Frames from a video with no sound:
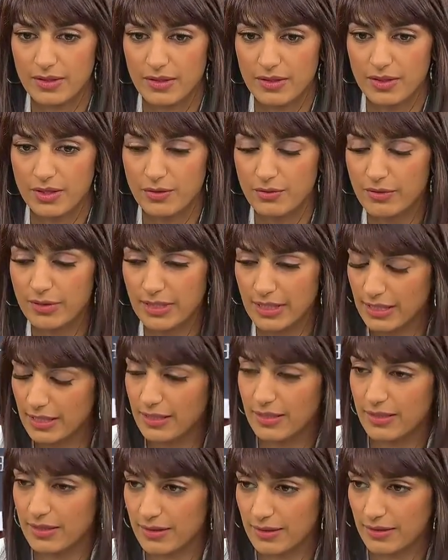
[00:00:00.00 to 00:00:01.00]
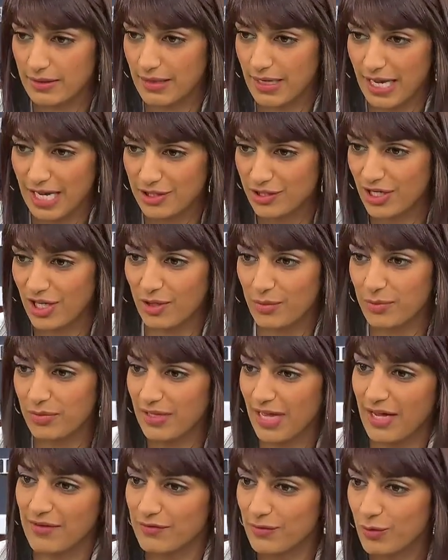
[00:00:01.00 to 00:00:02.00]
unique, agile
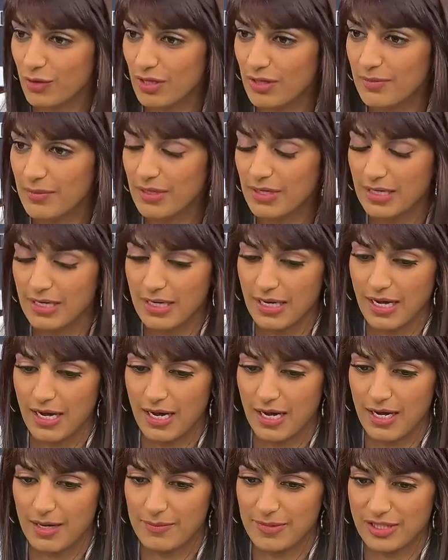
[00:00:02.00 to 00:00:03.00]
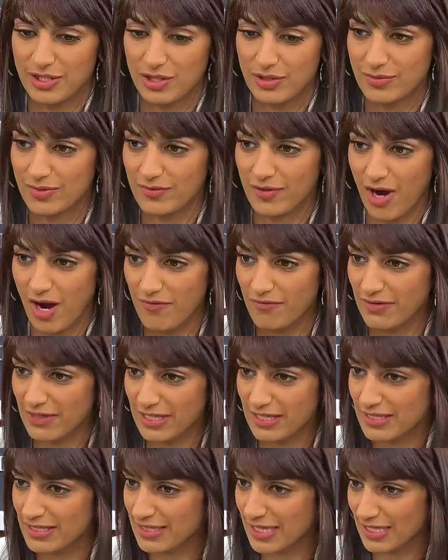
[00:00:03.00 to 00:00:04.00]
platform um, in terms of confidence.